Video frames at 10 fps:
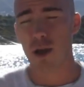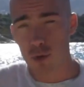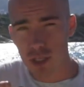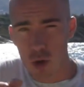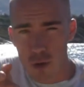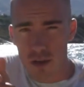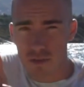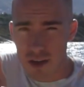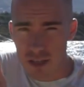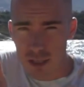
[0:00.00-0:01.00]
I was
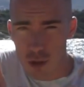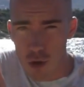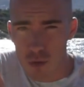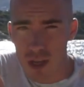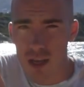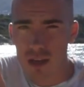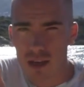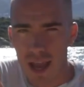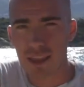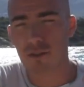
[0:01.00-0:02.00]
going very
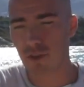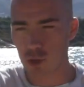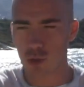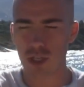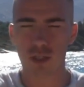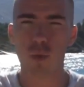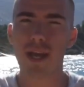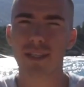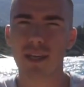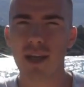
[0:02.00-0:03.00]
slowly and the fish was
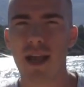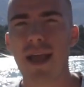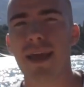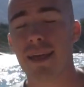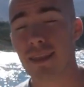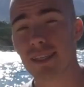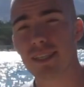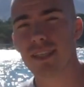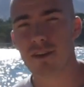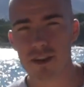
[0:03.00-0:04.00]
just waiting.
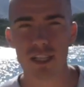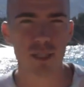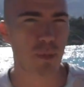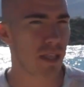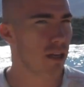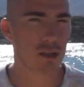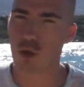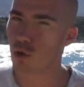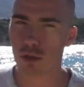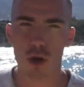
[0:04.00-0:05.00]
This is the real speed,
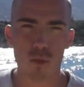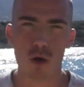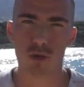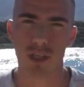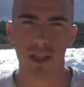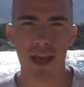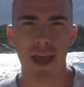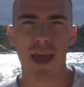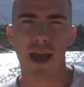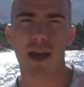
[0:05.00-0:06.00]
there is no slow motion.
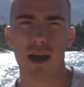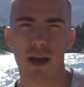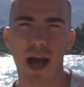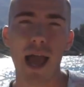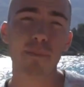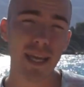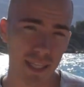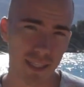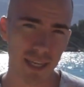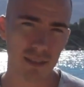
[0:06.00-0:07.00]
I
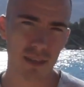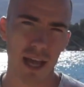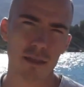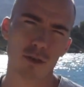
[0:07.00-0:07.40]
made a test.